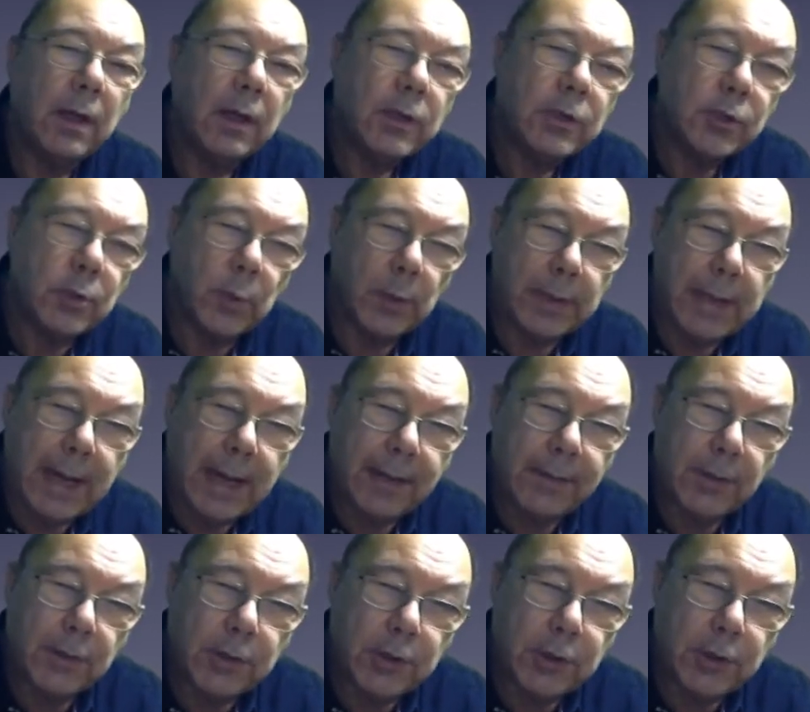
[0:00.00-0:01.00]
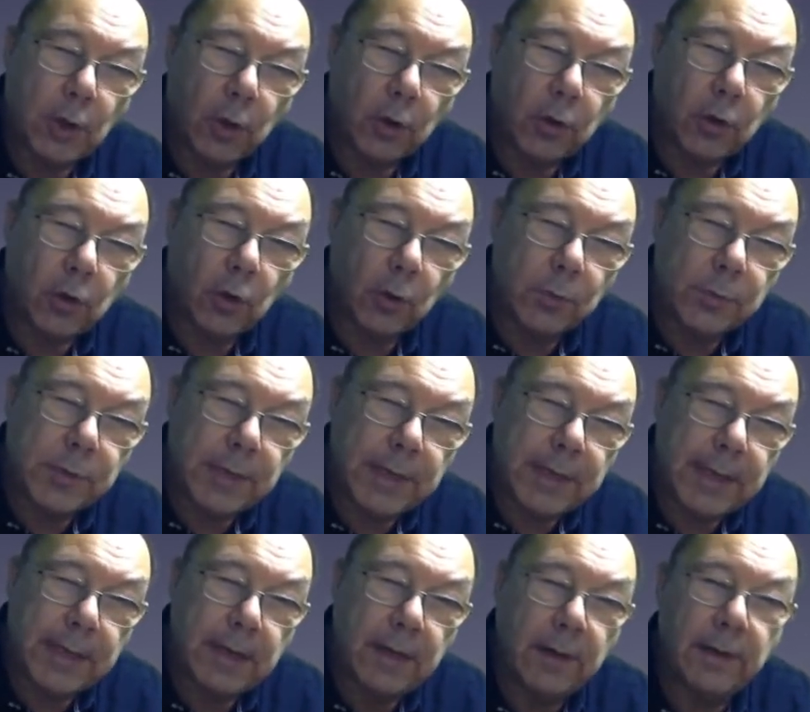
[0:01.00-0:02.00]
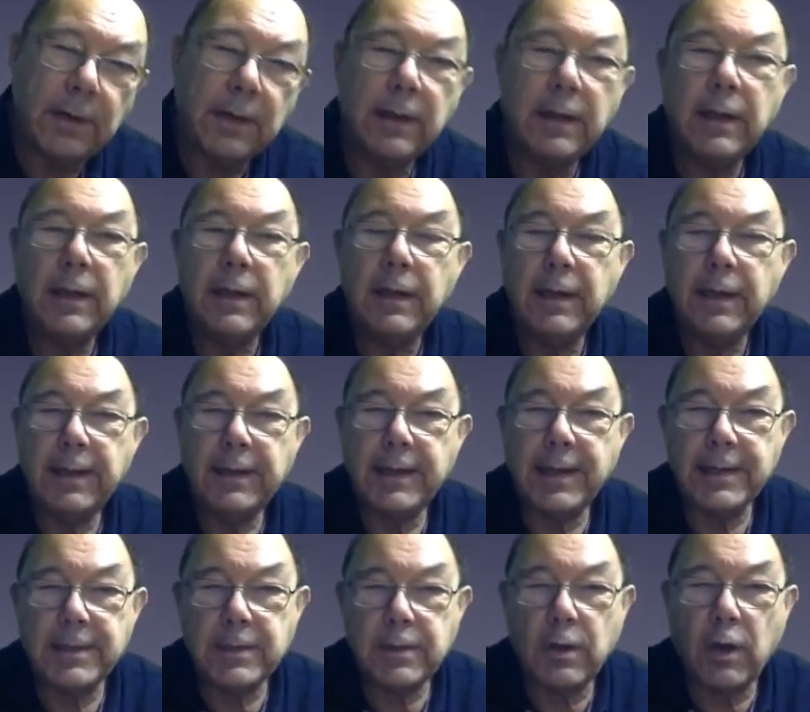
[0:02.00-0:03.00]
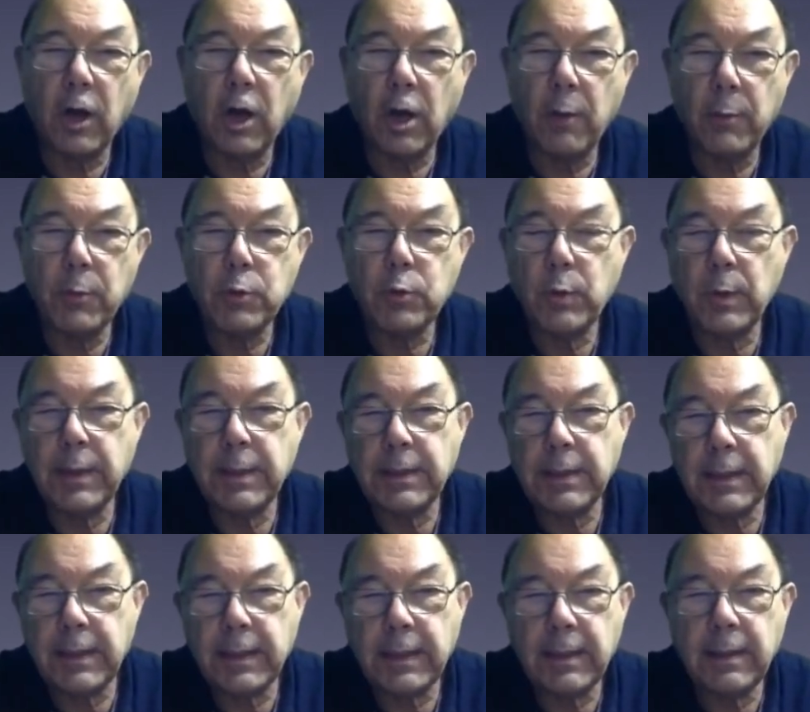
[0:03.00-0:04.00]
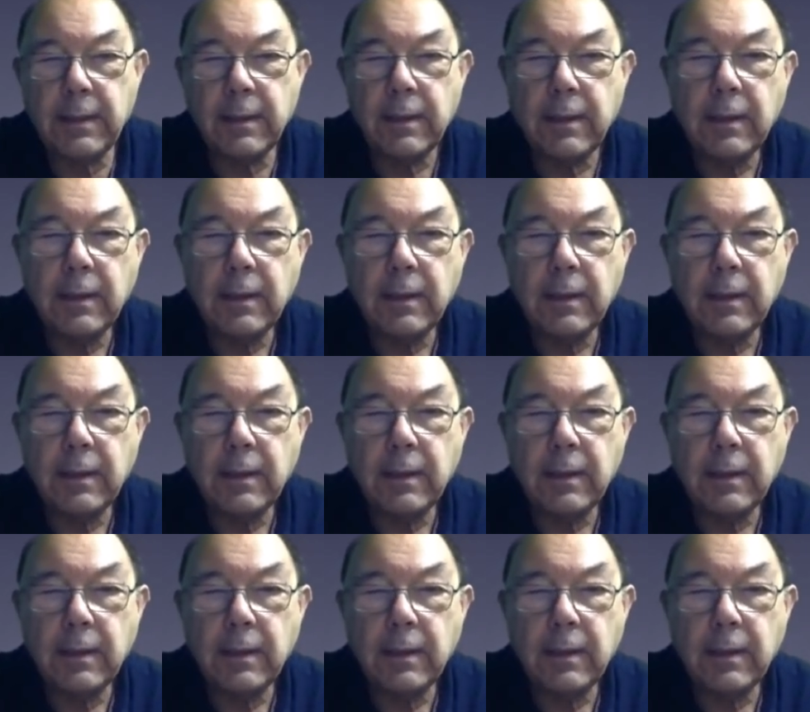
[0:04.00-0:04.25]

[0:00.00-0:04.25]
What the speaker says: So again, the stock comes here, it gets caught between the